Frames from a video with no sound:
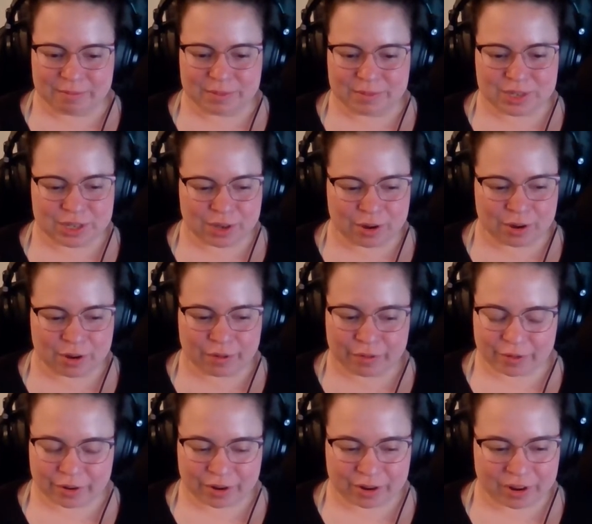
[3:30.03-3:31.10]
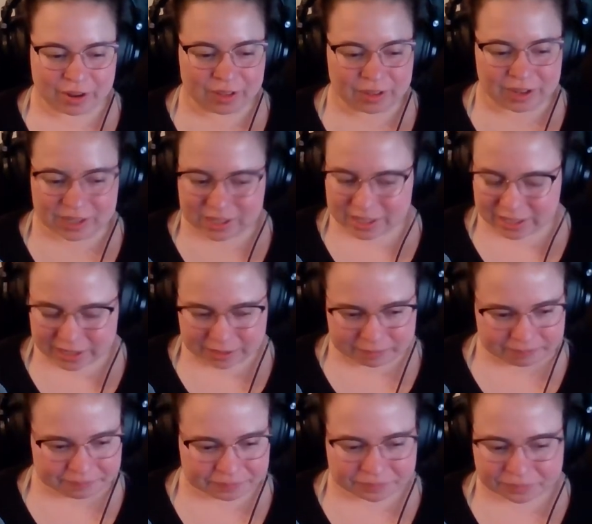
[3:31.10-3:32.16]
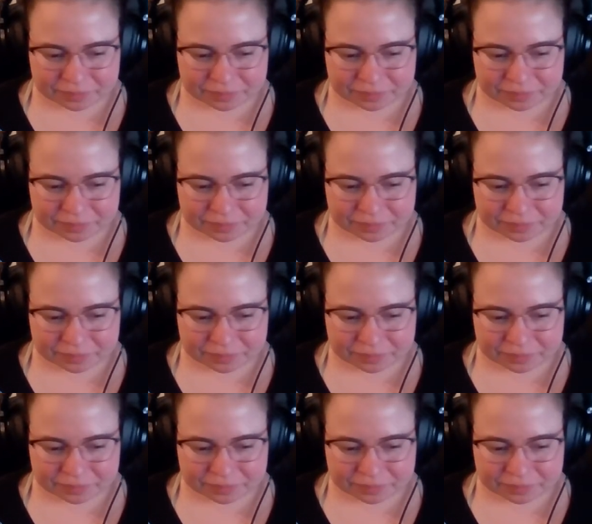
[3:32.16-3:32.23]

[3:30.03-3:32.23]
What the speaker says: So for a long time,